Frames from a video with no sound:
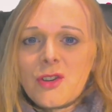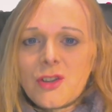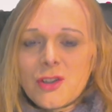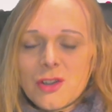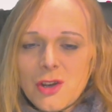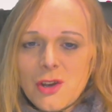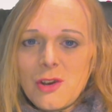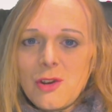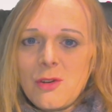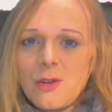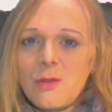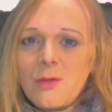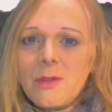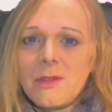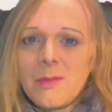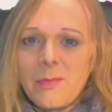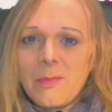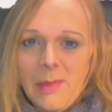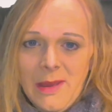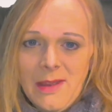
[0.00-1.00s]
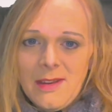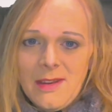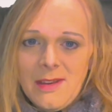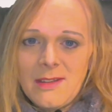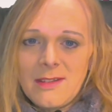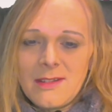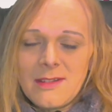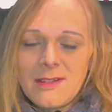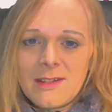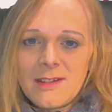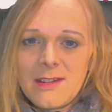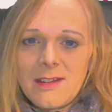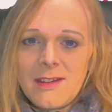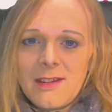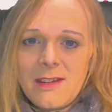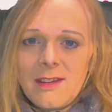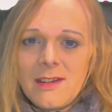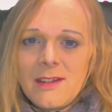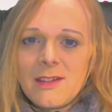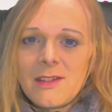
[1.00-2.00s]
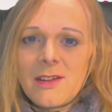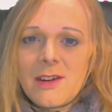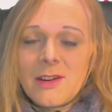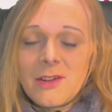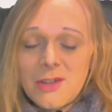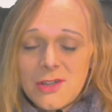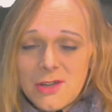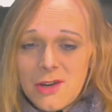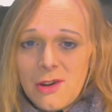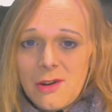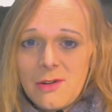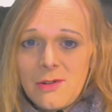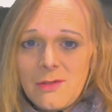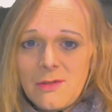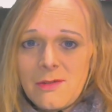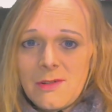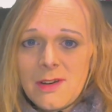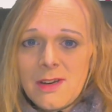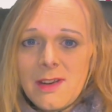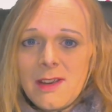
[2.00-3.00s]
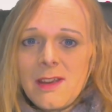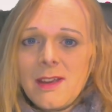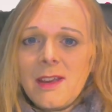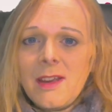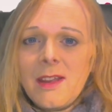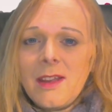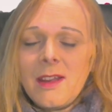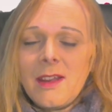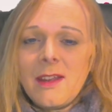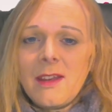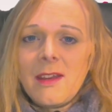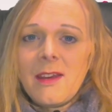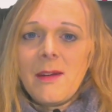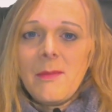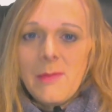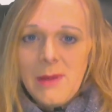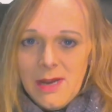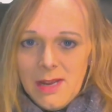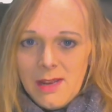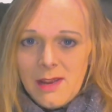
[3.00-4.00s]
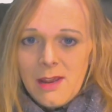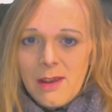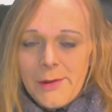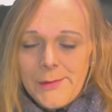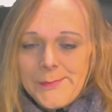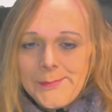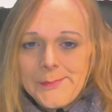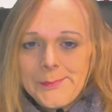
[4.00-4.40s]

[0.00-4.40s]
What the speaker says: to the pins that I showed a minute ago,